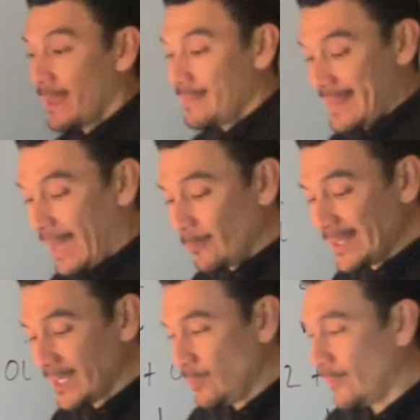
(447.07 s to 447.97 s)
now we
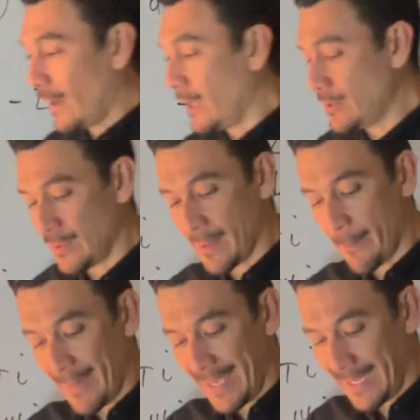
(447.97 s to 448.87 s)
can move on to the
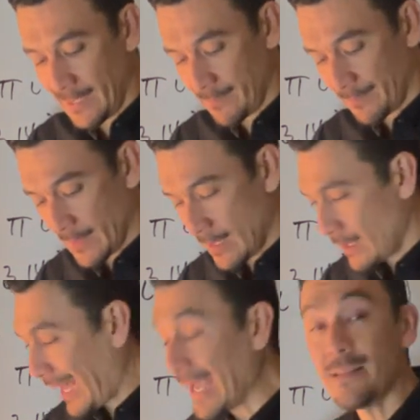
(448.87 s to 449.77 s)
main
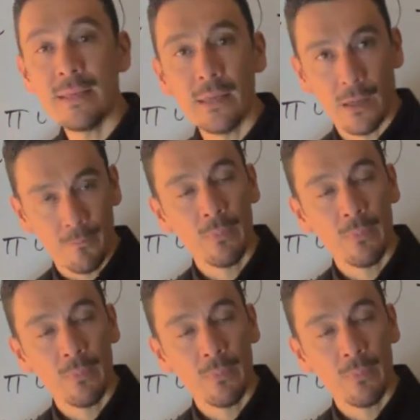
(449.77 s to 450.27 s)
idea